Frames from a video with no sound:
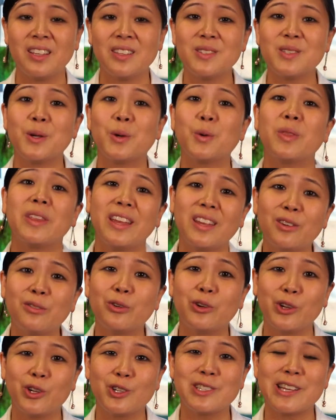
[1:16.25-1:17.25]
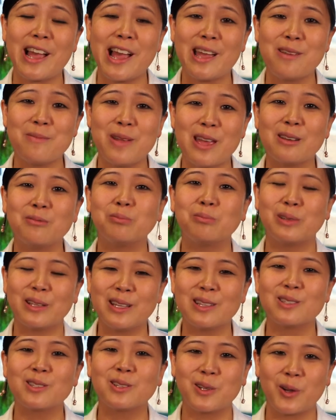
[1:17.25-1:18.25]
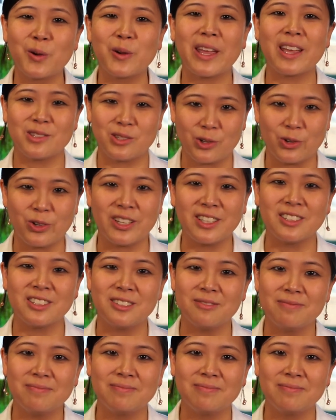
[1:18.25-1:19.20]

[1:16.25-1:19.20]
So thank you for your time, and please go get screened.